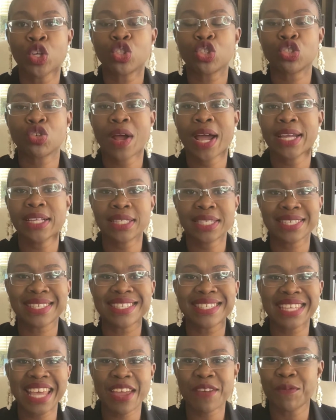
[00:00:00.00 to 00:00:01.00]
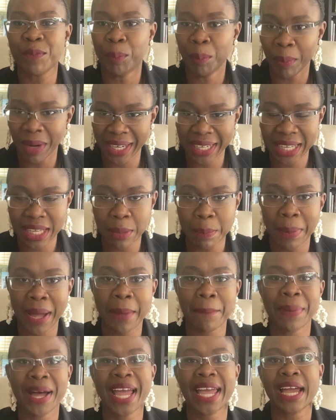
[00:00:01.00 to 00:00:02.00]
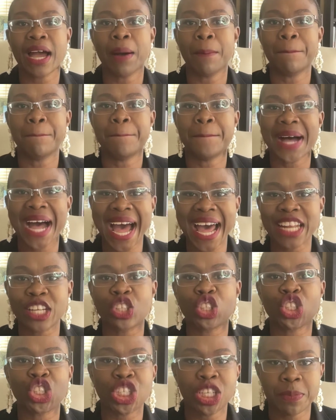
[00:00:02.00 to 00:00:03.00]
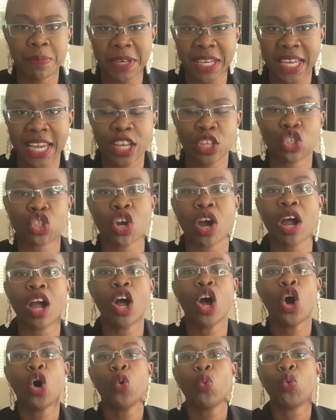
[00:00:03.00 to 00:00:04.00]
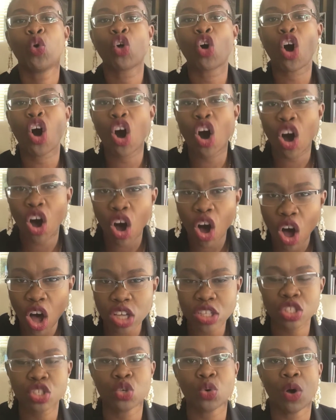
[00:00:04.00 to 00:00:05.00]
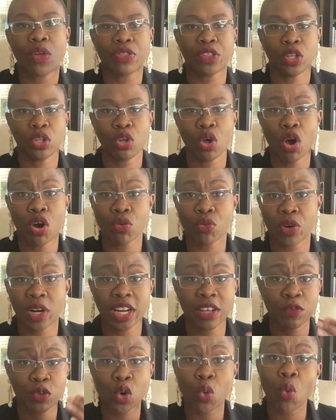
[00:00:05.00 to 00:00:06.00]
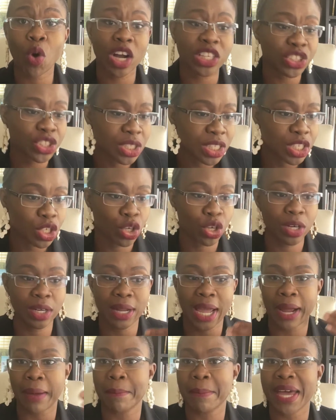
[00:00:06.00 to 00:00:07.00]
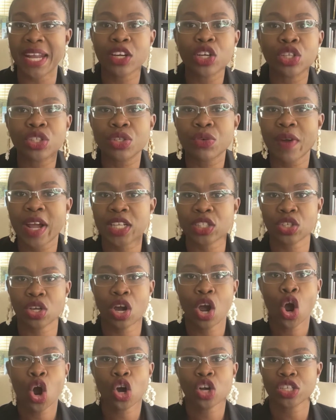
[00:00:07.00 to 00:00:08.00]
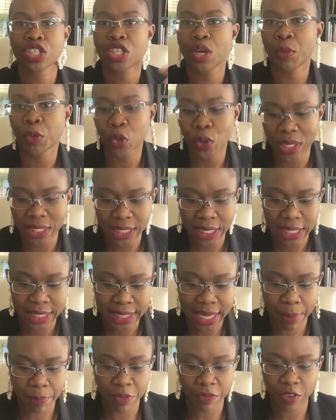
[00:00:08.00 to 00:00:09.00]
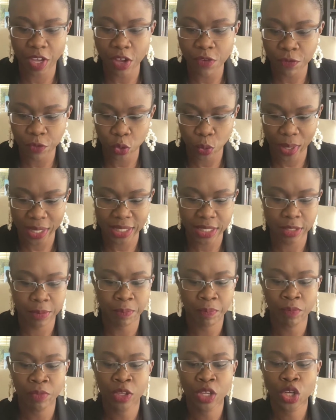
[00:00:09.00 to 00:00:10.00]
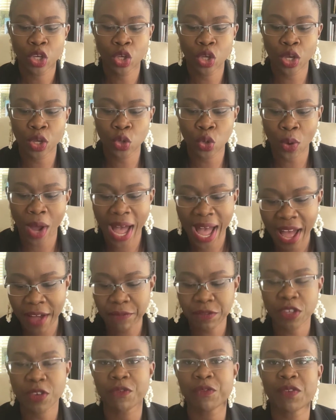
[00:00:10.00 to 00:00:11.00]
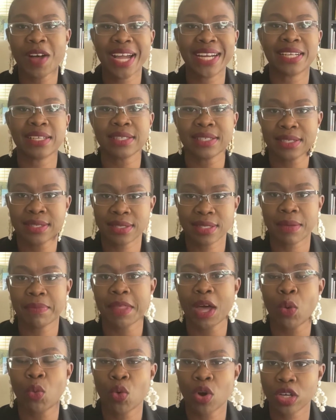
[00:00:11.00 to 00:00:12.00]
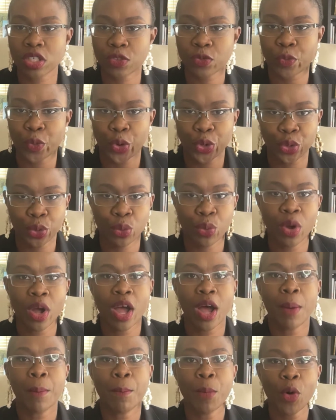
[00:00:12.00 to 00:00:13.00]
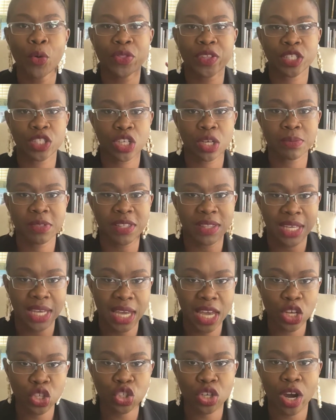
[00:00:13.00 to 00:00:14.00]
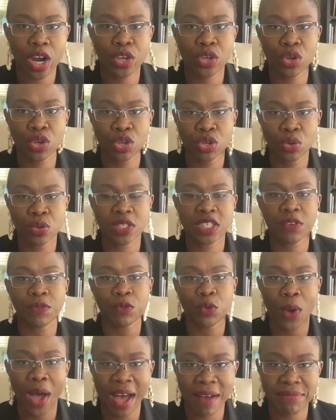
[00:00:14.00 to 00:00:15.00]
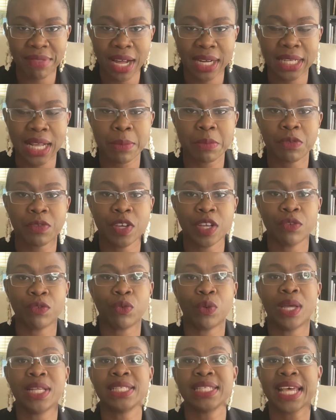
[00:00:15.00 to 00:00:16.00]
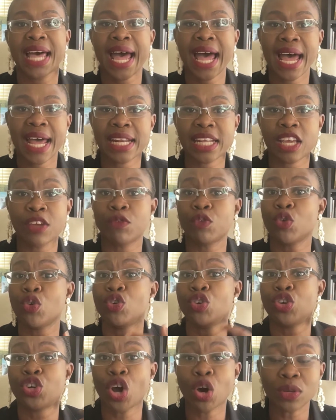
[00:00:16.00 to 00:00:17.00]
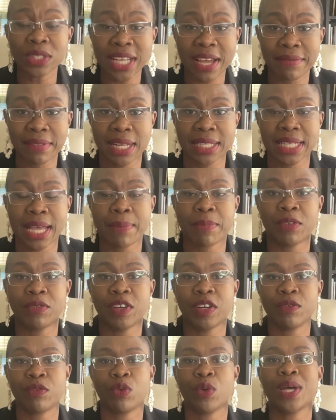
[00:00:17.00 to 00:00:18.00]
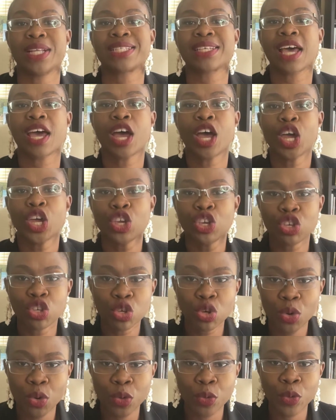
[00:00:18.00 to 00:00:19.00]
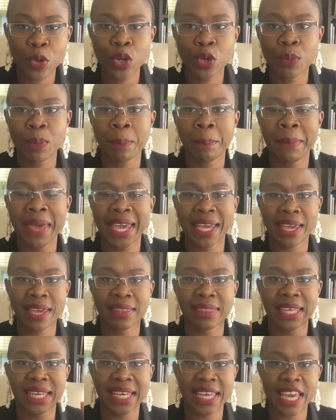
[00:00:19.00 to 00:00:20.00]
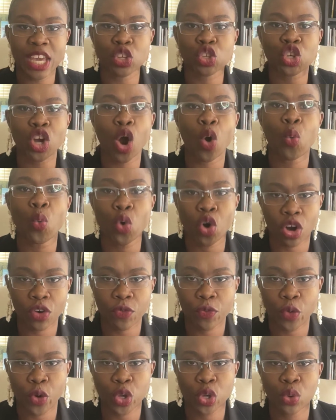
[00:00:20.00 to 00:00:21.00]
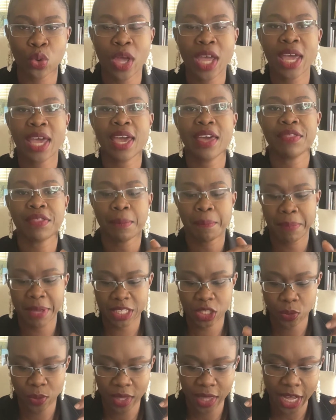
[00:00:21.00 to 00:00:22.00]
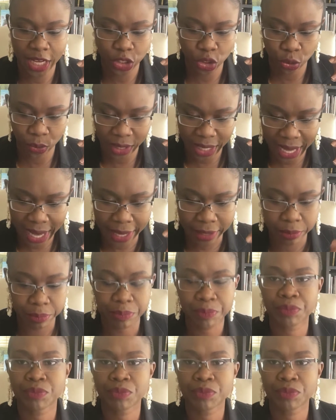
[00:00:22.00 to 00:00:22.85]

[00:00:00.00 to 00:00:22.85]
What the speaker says: Trying to save money by buying a bad, cheap EHR will cost you on the long run. If you're watching this and you're like a medical director or someone who has any type of influence, you have to find a system that works for you, both in terms of the EHR you use, if you have that type of influence, and if you don't have that type of influence, you making the EHR work for you in the best way that you can.